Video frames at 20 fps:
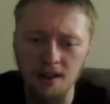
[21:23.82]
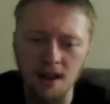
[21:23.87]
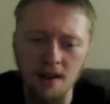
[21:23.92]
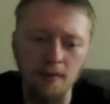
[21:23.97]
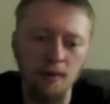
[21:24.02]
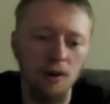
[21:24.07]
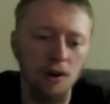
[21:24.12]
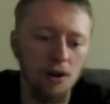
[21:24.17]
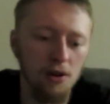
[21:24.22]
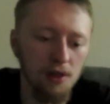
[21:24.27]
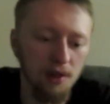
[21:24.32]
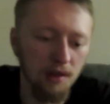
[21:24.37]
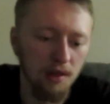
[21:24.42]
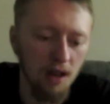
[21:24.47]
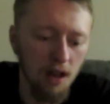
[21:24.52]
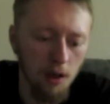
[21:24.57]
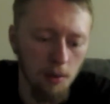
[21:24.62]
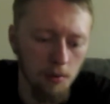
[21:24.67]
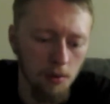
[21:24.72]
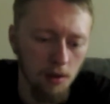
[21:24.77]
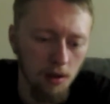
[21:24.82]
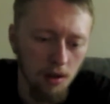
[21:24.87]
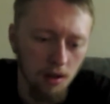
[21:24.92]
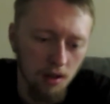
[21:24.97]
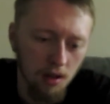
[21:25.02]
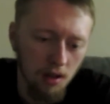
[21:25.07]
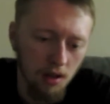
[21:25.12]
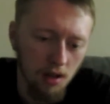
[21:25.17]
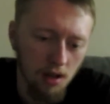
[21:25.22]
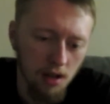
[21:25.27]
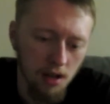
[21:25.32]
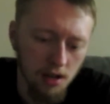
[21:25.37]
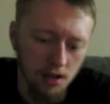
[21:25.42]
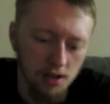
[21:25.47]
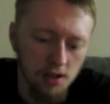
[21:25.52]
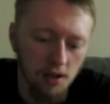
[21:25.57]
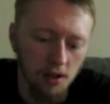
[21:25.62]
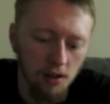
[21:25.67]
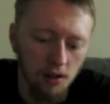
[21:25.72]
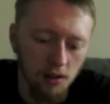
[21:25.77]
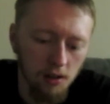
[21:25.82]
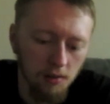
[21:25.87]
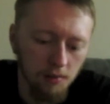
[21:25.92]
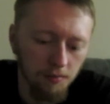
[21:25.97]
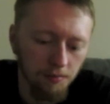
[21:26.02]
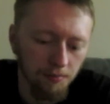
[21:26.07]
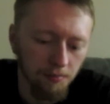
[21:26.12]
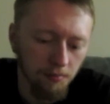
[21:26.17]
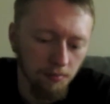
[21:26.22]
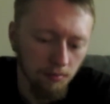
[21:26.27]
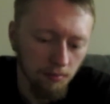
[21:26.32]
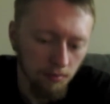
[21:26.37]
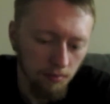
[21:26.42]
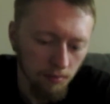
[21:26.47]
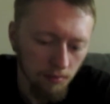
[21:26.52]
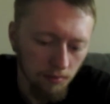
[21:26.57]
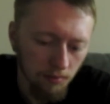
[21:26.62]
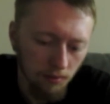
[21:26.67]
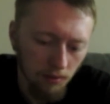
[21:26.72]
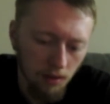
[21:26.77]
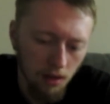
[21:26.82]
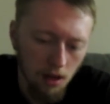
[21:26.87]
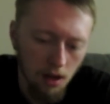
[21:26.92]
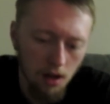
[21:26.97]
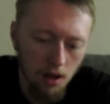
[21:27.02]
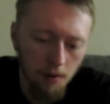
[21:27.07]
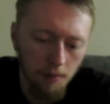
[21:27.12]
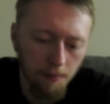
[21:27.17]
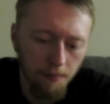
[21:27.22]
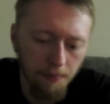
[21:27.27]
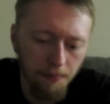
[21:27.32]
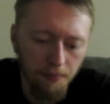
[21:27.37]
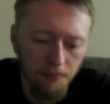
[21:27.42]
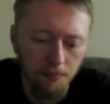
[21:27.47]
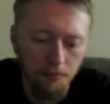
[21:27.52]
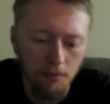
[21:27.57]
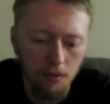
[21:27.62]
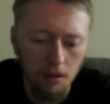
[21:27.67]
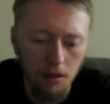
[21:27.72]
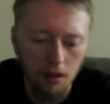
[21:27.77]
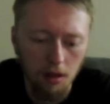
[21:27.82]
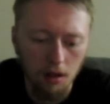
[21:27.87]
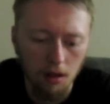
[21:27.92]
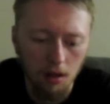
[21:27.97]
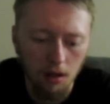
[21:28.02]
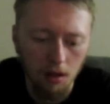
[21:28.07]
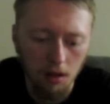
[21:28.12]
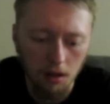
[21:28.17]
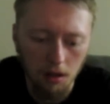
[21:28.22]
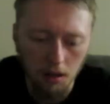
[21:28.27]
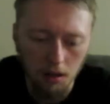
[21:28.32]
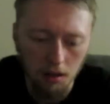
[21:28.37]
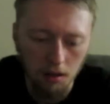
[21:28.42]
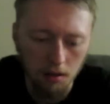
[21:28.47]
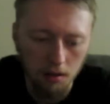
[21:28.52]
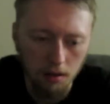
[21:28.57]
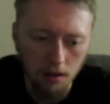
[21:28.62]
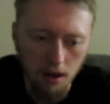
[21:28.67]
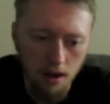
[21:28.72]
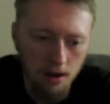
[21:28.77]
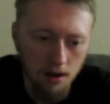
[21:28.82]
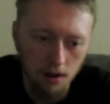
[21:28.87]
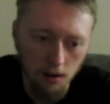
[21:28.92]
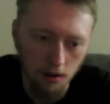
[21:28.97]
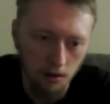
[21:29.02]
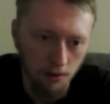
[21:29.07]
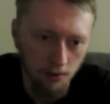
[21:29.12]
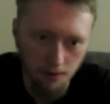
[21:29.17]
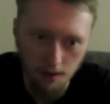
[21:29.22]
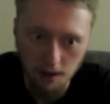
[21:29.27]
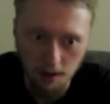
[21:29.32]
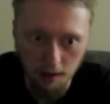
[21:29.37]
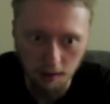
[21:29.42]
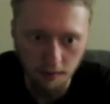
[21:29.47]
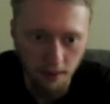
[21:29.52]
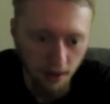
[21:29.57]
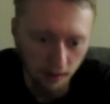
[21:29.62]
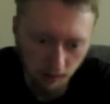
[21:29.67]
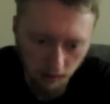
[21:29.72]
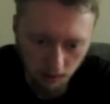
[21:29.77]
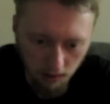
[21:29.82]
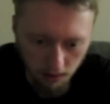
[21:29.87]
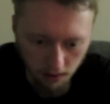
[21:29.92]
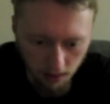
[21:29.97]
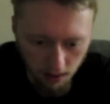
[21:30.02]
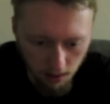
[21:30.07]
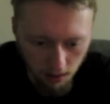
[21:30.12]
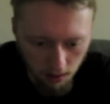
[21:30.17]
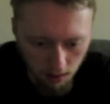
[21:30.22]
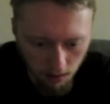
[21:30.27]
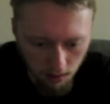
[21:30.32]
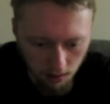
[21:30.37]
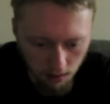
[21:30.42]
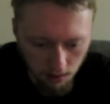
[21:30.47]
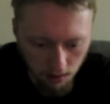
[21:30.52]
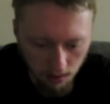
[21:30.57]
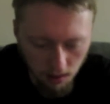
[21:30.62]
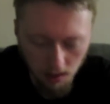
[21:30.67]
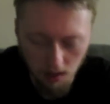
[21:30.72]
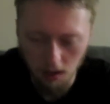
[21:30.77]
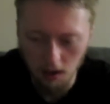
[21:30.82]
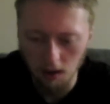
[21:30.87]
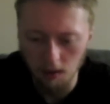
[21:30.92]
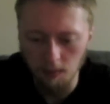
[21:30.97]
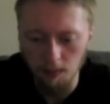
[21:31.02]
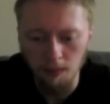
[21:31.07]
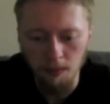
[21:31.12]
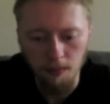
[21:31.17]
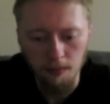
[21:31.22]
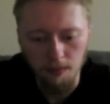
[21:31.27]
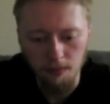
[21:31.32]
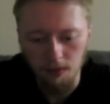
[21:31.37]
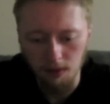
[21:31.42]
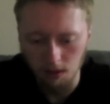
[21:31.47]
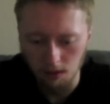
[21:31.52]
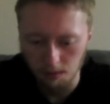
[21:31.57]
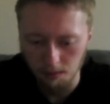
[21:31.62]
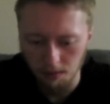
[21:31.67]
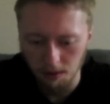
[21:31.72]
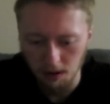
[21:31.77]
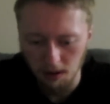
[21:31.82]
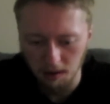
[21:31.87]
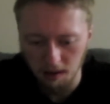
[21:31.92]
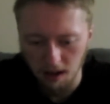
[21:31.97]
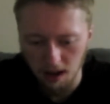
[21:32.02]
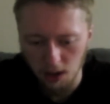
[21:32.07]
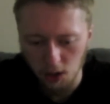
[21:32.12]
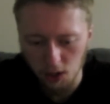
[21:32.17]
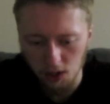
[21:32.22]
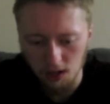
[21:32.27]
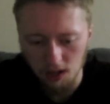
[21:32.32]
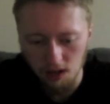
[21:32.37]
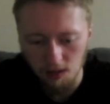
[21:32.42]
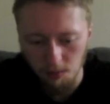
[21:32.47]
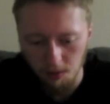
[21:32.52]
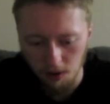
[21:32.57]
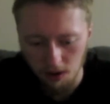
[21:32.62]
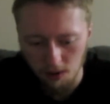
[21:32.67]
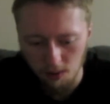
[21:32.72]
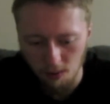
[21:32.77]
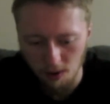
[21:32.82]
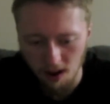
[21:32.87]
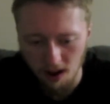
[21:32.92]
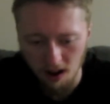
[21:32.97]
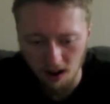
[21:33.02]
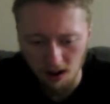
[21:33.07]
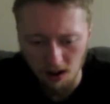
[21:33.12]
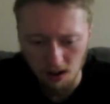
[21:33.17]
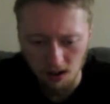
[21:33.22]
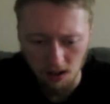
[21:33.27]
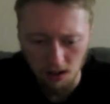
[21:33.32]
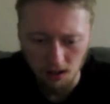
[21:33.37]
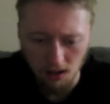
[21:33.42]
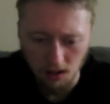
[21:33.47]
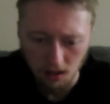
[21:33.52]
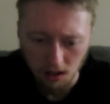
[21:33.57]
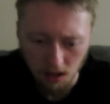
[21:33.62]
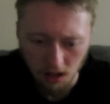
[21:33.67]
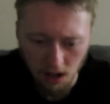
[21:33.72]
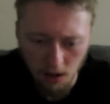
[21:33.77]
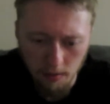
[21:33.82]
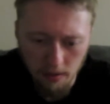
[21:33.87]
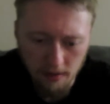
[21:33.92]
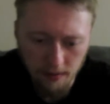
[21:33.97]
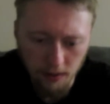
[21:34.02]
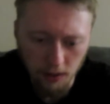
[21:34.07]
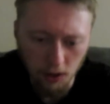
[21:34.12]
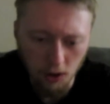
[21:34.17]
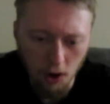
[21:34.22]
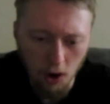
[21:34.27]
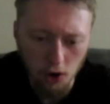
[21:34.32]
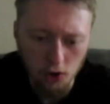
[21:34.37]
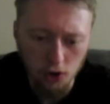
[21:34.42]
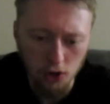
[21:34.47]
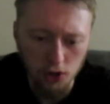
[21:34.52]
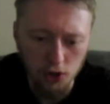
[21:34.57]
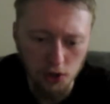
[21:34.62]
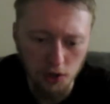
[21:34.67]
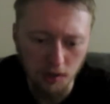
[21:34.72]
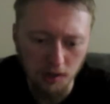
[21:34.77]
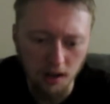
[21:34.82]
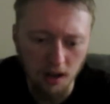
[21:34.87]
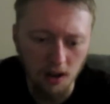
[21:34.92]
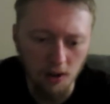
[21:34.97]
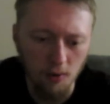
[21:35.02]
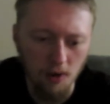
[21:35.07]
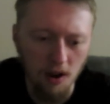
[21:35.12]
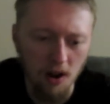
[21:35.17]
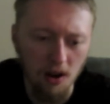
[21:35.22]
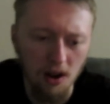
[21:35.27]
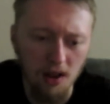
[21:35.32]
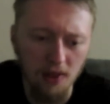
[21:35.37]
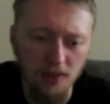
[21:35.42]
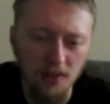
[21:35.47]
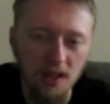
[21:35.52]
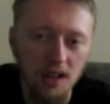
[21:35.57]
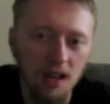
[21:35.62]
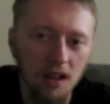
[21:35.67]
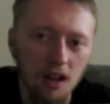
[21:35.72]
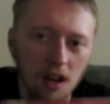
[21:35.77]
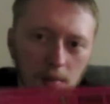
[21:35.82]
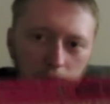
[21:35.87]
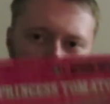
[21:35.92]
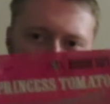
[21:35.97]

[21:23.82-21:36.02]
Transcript: never heard of this game until um, until this basically, um, but it's actually pretty rare. Um, even the cartridge is kind of rare. I think a